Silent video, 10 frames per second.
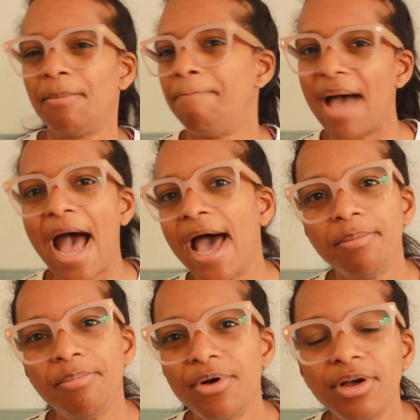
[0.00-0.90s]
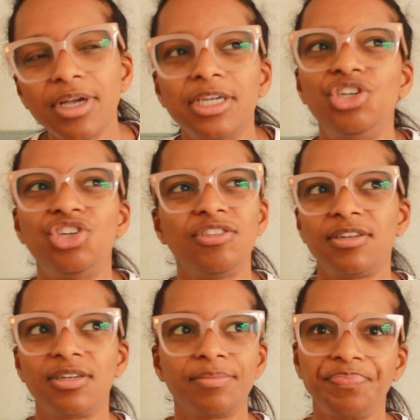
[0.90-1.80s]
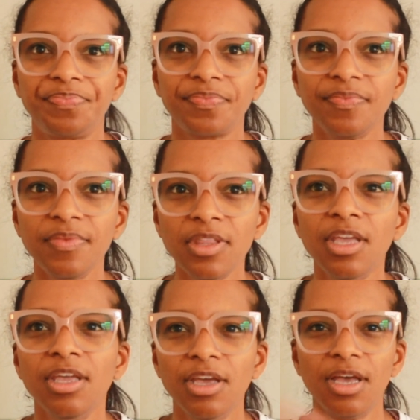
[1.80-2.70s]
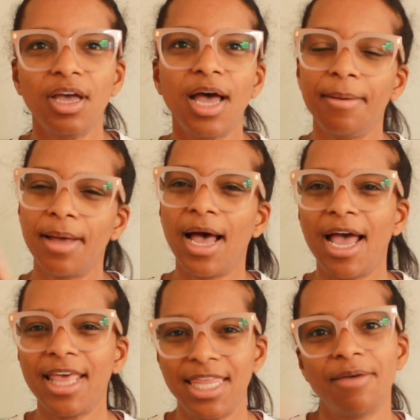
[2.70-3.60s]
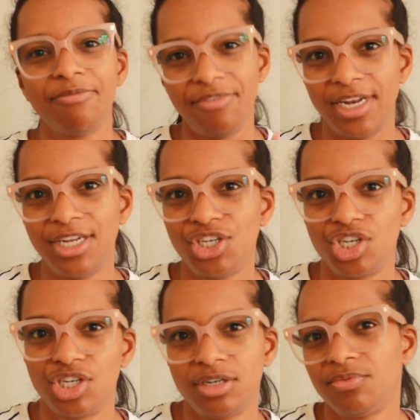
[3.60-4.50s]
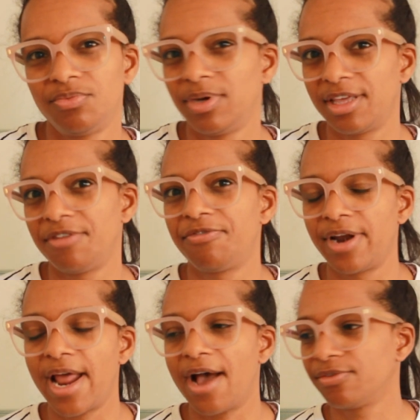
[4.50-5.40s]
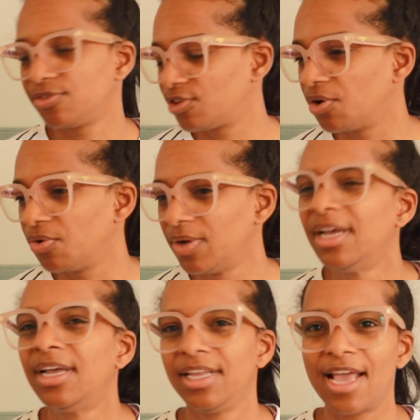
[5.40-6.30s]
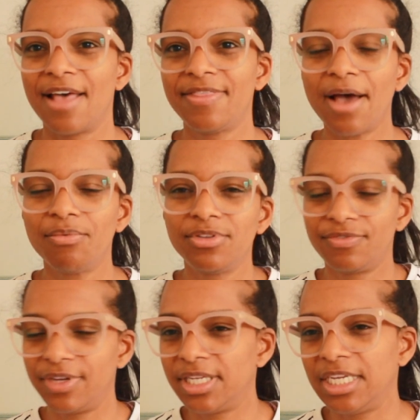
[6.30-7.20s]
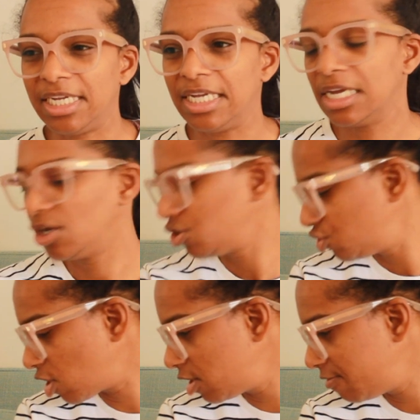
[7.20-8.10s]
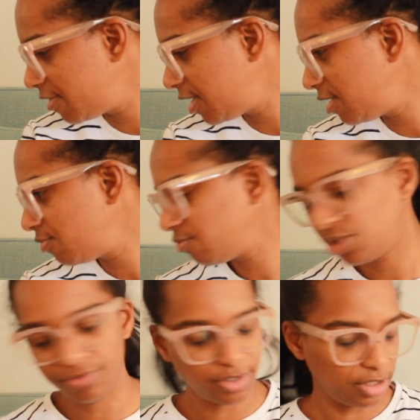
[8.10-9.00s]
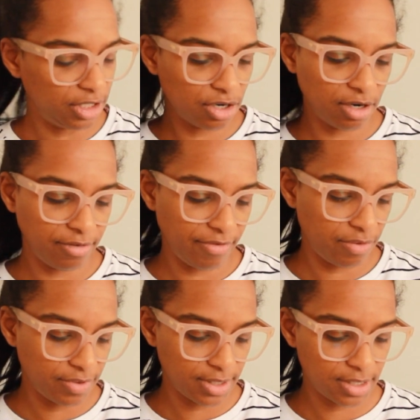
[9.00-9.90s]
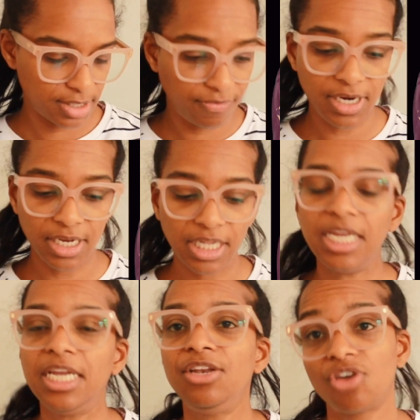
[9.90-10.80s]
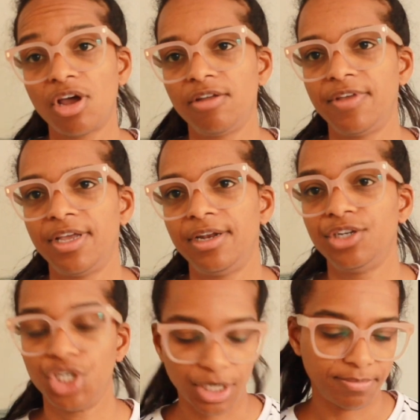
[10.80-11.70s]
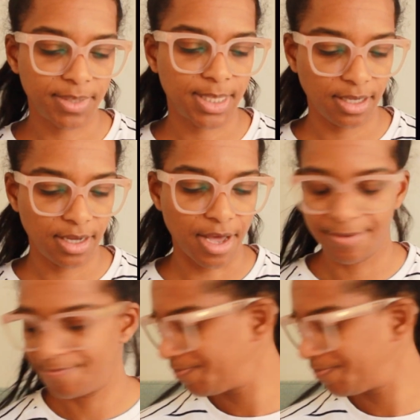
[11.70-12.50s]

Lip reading: a bad book. It just, I think I'm finished with it for now. So yeah, that was Finlay Donovan. Which Finlay Donovan was this? Finlay Donovan Jumps the Gun.